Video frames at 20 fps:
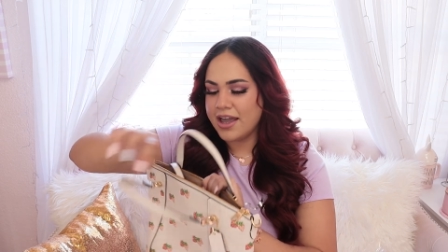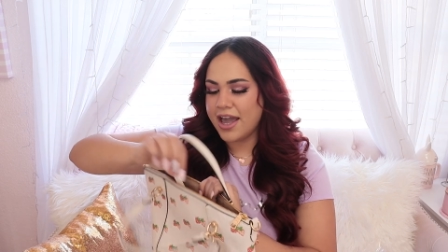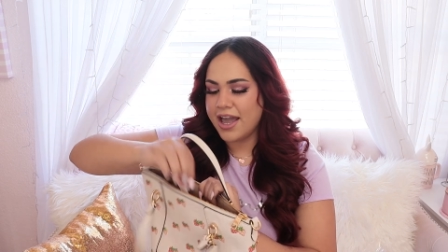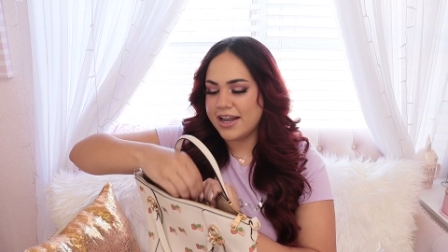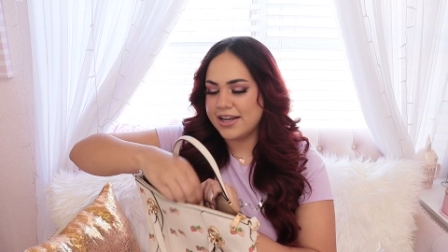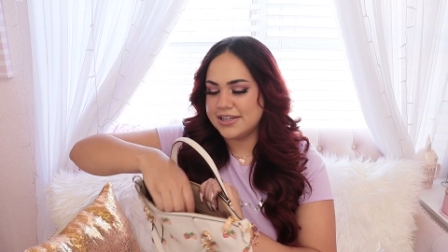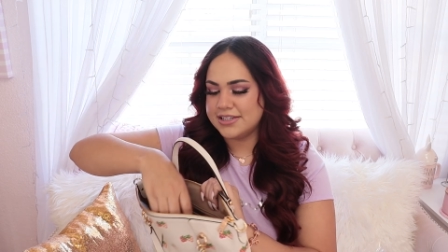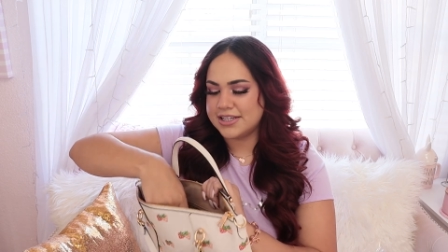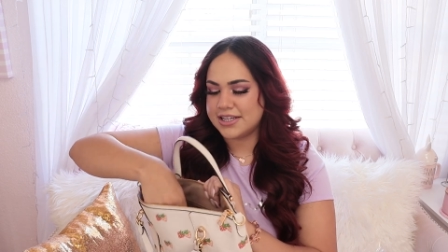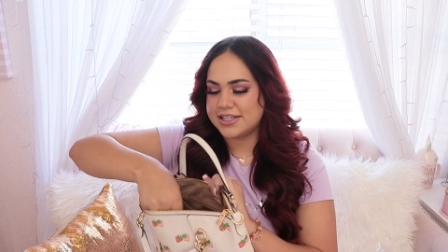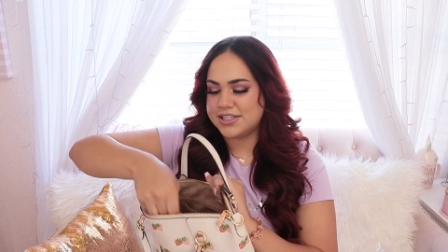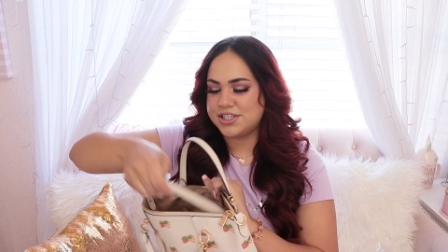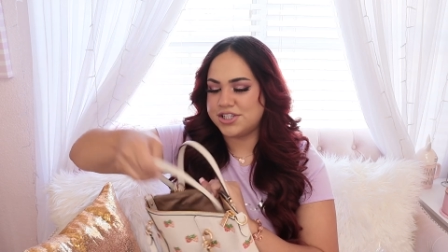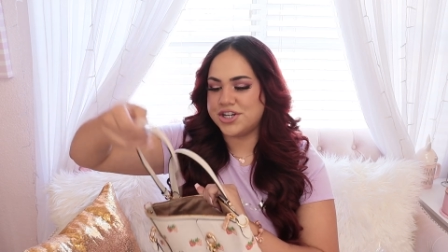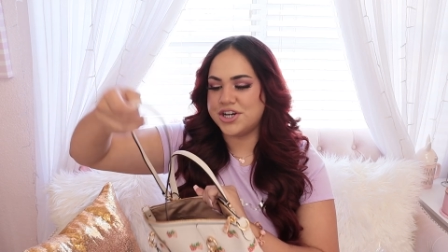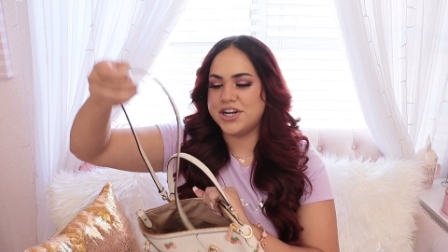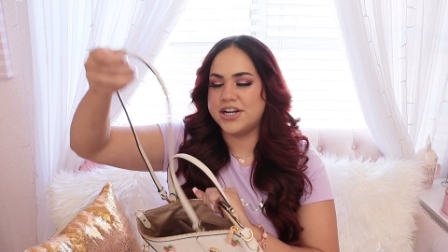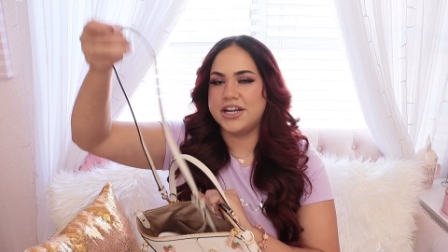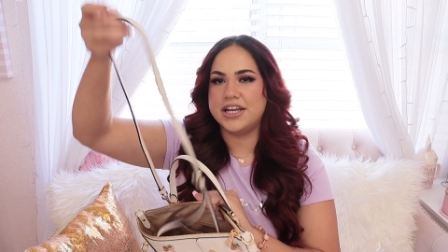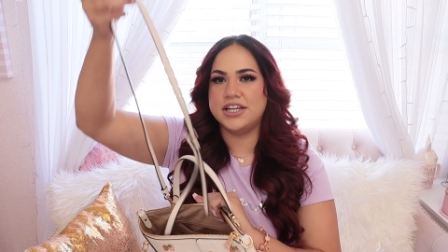And it does
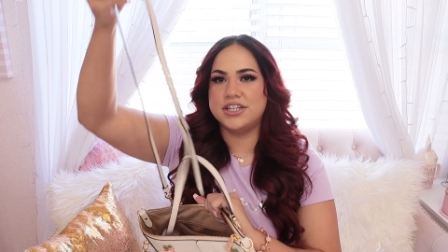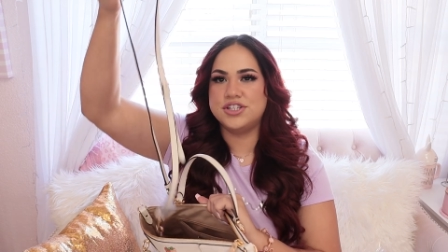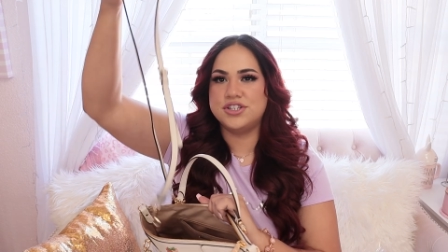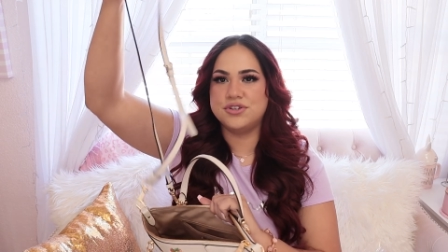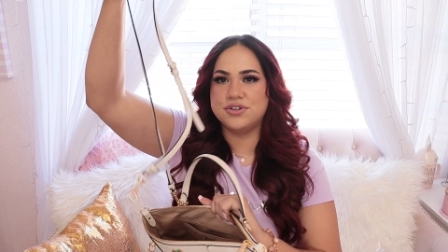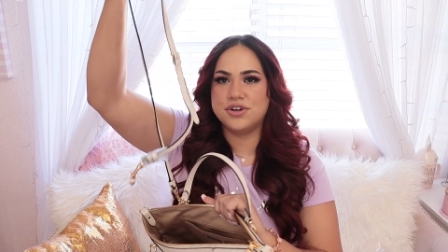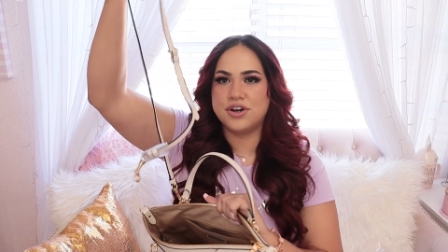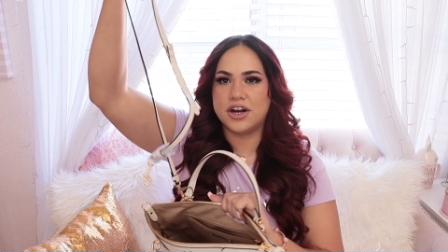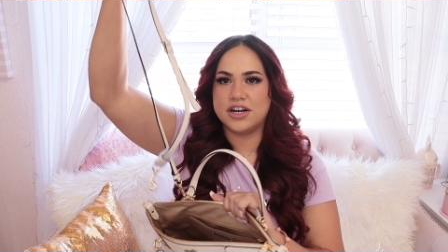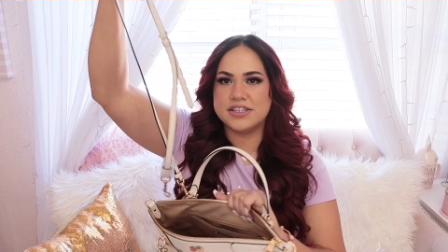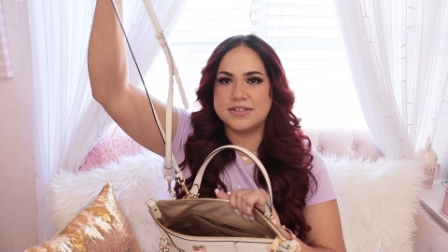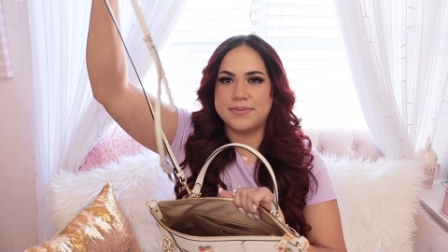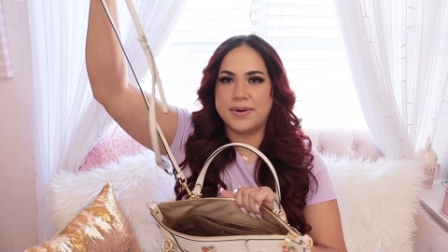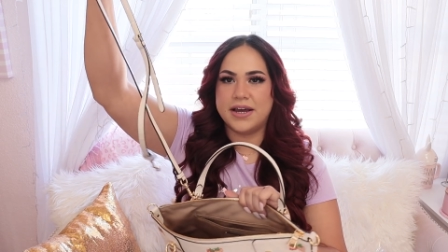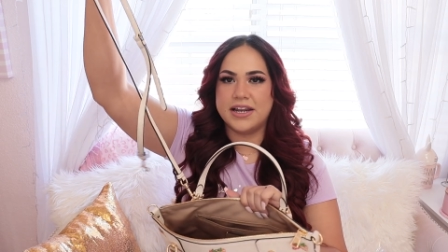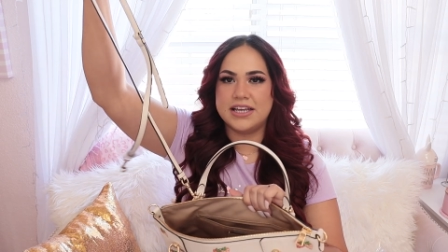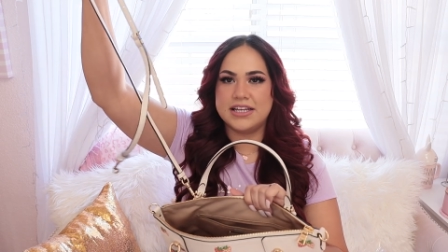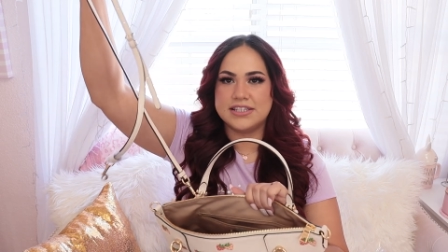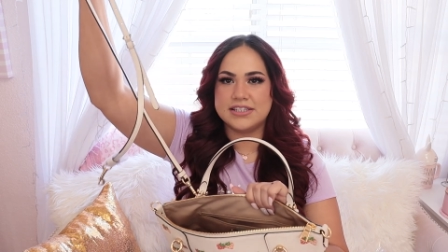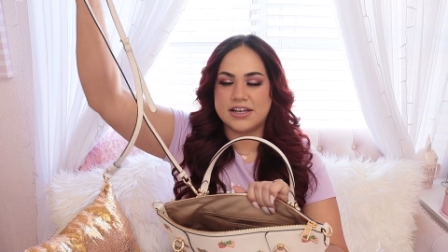turn into
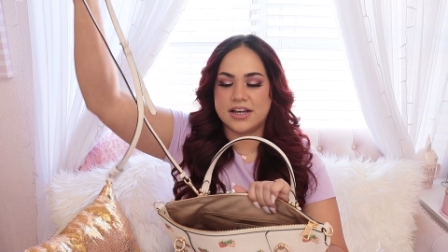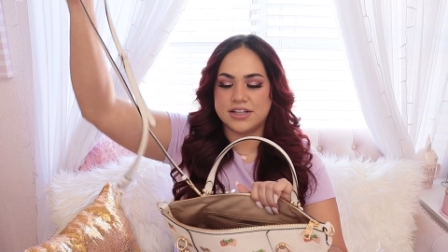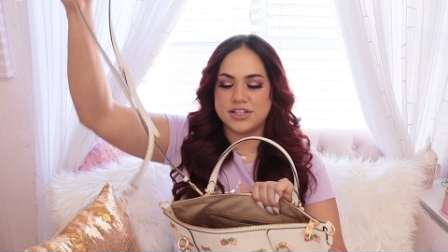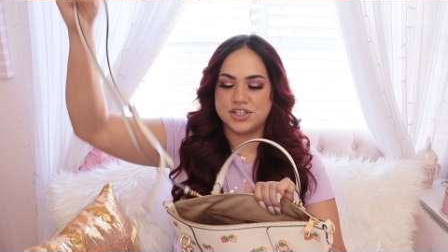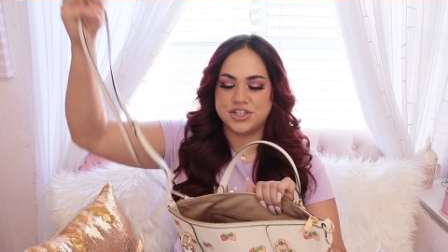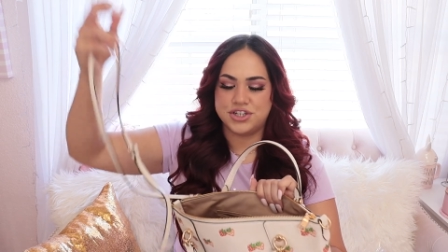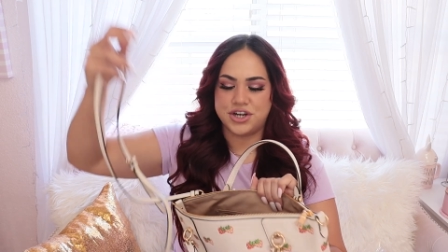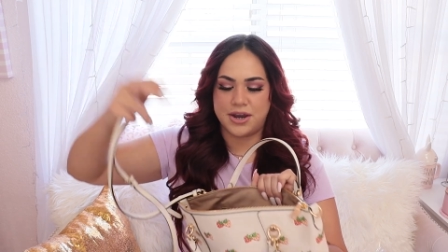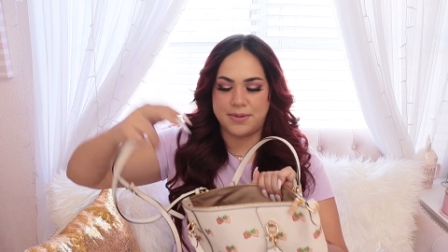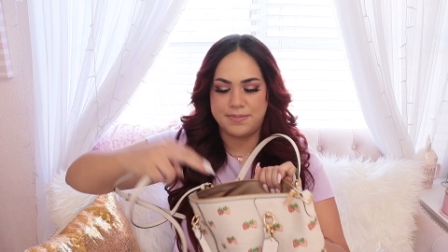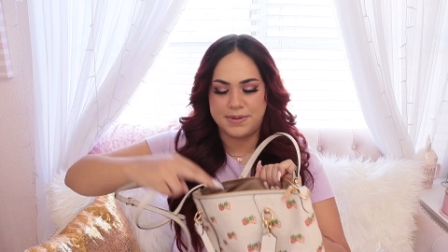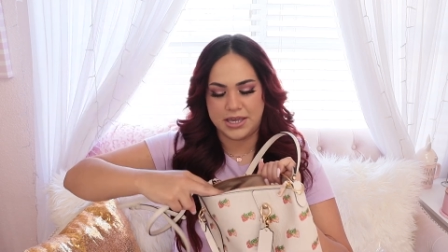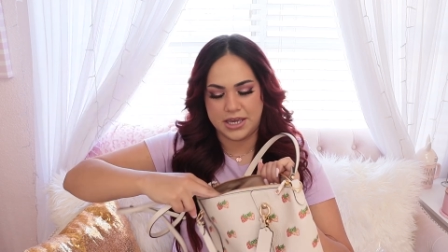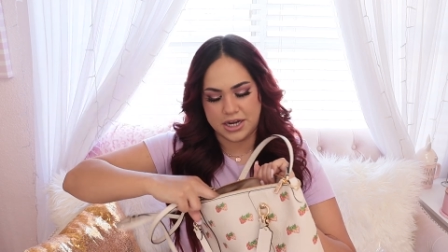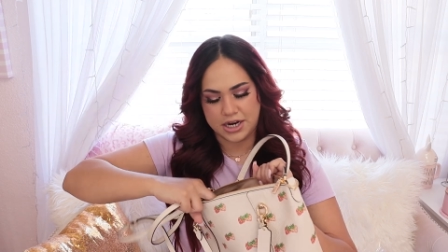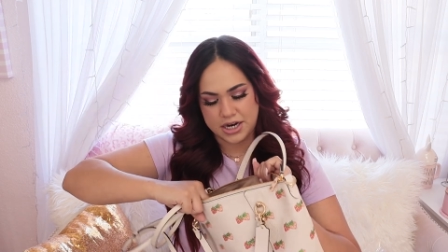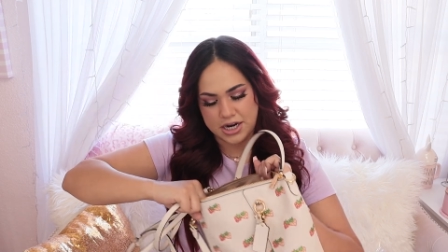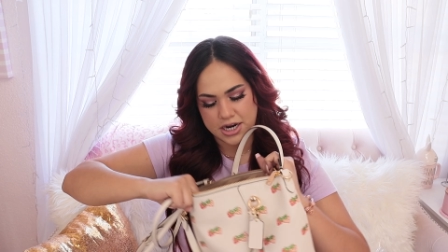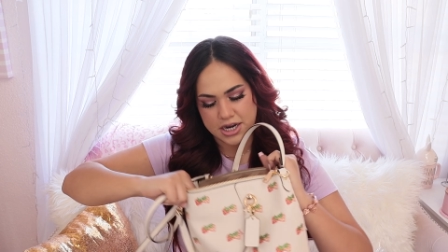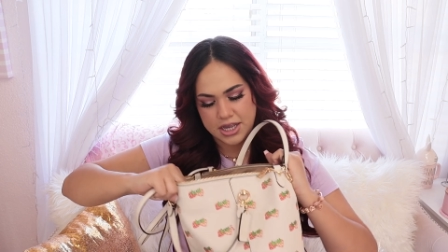crossbody. It's got the strap
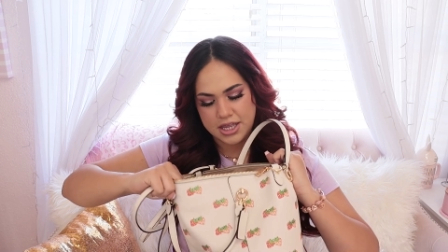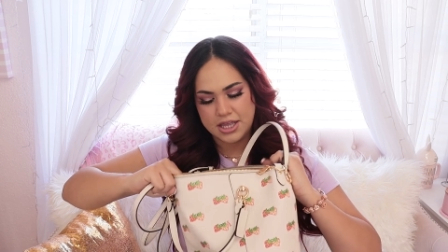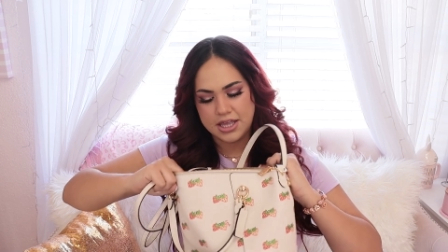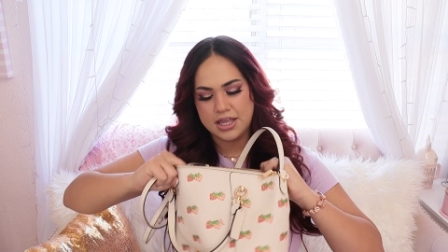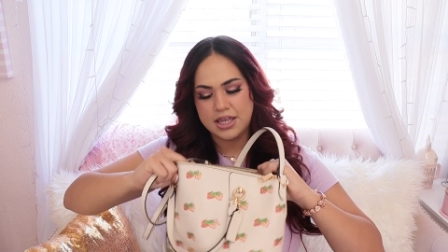here